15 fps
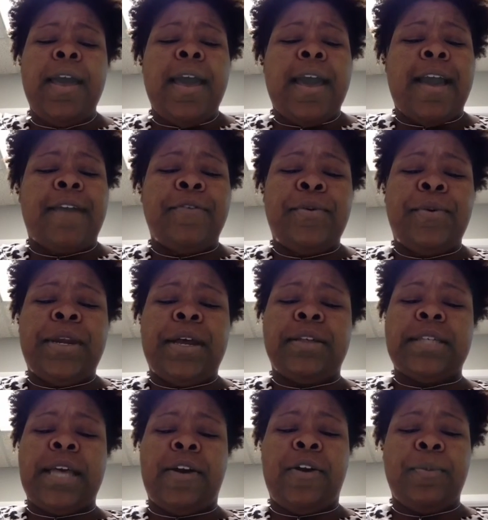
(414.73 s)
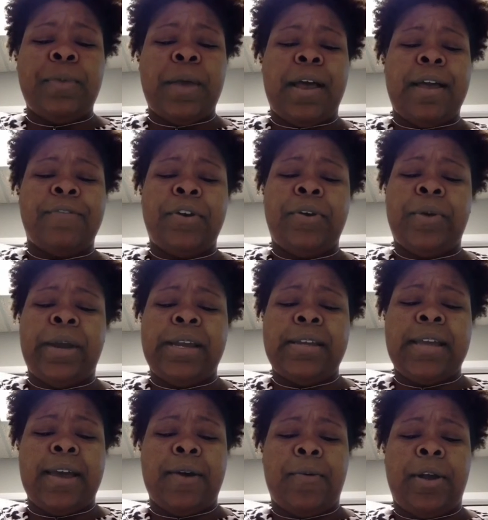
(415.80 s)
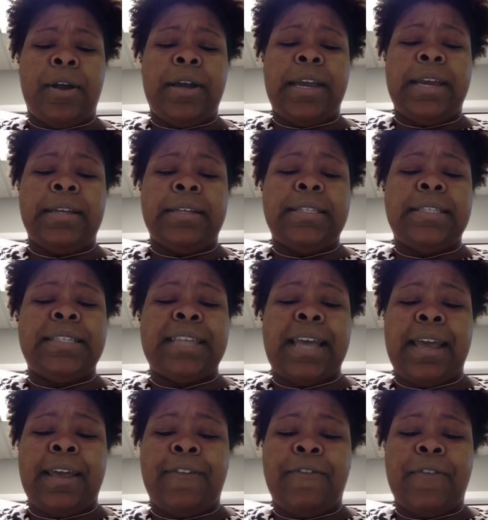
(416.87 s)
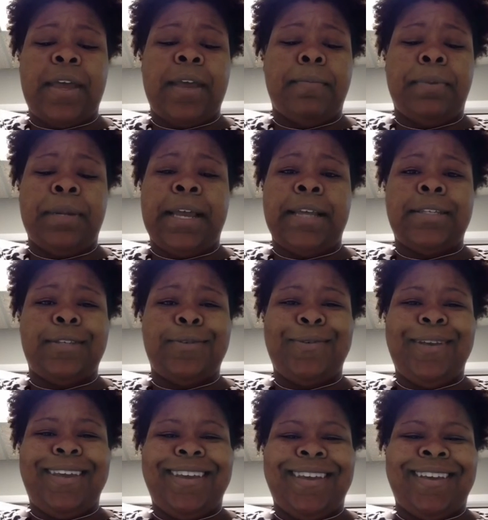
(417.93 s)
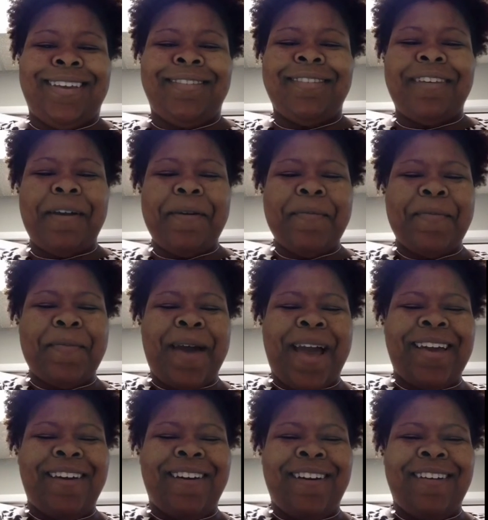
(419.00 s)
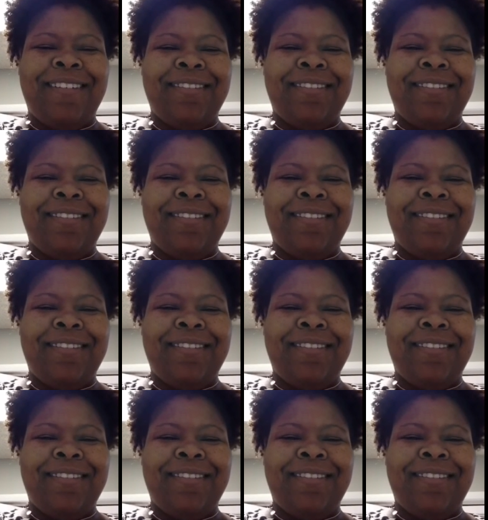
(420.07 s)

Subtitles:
Everyone else, I hope y'all have a great day at work and a safe and blessed weekend. Bye, y'all.